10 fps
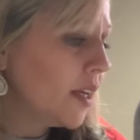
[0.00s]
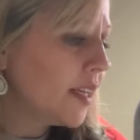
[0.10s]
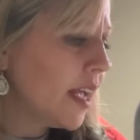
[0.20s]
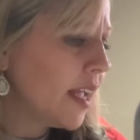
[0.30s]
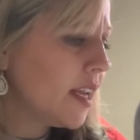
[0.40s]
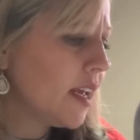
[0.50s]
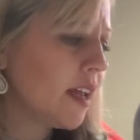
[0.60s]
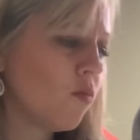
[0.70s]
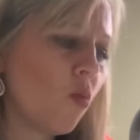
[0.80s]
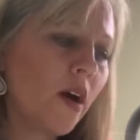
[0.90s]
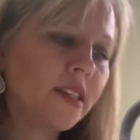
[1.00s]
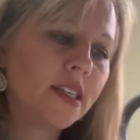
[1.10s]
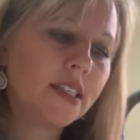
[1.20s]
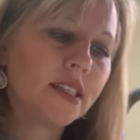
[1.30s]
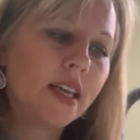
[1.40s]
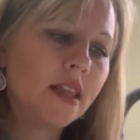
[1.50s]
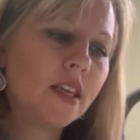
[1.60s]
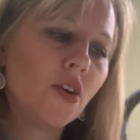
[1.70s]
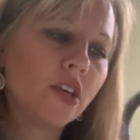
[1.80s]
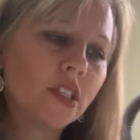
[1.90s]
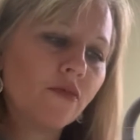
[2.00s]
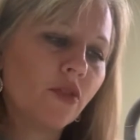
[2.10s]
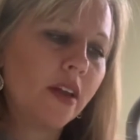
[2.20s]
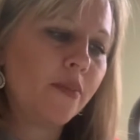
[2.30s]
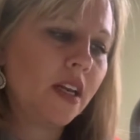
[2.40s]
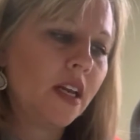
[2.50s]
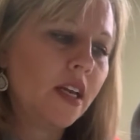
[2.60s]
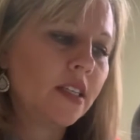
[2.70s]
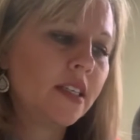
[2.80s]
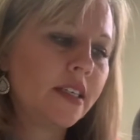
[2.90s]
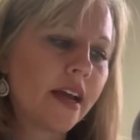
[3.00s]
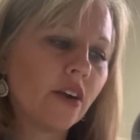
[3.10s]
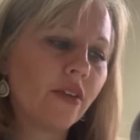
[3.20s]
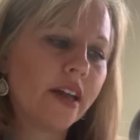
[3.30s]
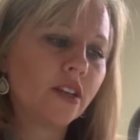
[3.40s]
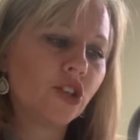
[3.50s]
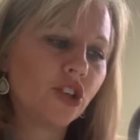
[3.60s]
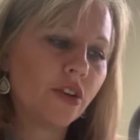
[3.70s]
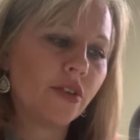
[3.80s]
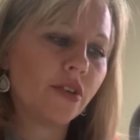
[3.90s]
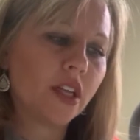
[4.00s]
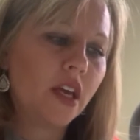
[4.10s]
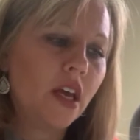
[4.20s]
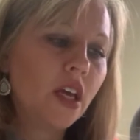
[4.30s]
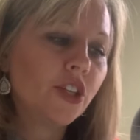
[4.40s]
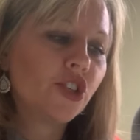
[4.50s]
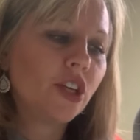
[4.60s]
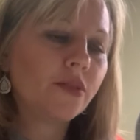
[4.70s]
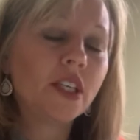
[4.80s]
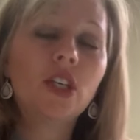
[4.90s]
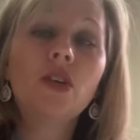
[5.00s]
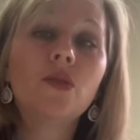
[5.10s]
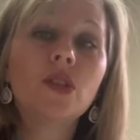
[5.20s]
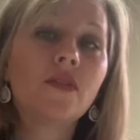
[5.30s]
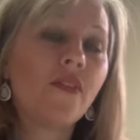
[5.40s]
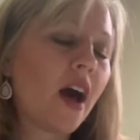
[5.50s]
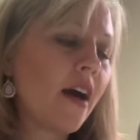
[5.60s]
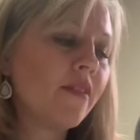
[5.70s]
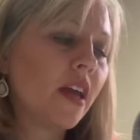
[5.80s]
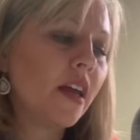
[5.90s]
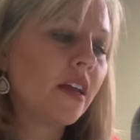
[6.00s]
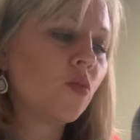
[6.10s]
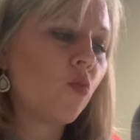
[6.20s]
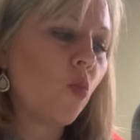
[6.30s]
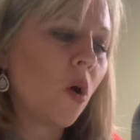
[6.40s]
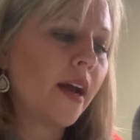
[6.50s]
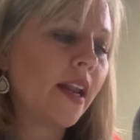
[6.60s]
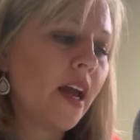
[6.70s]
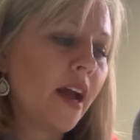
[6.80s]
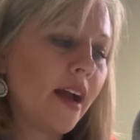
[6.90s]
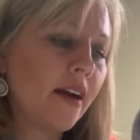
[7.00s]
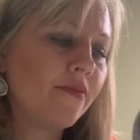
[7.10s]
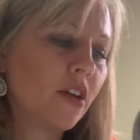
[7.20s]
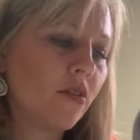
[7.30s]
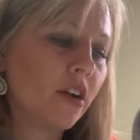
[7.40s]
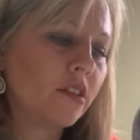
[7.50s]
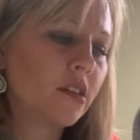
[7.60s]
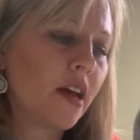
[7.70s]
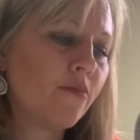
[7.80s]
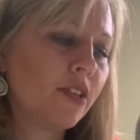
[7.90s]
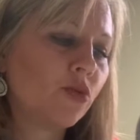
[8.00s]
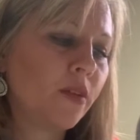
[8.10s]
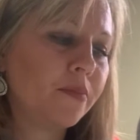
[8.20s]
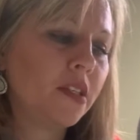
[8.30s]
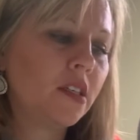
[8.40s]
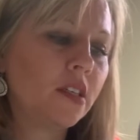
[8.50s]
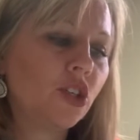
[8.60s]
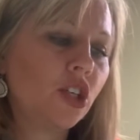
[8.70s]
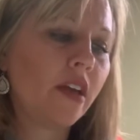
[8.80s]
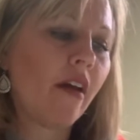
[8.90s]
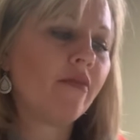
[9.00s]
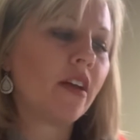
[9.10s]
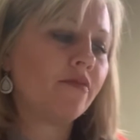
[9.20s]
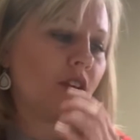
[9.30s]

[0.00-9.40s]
8 1/16 yards of ribbon to decorate a shirt. She only used 5 1/2 yards. How much ribbon does she have left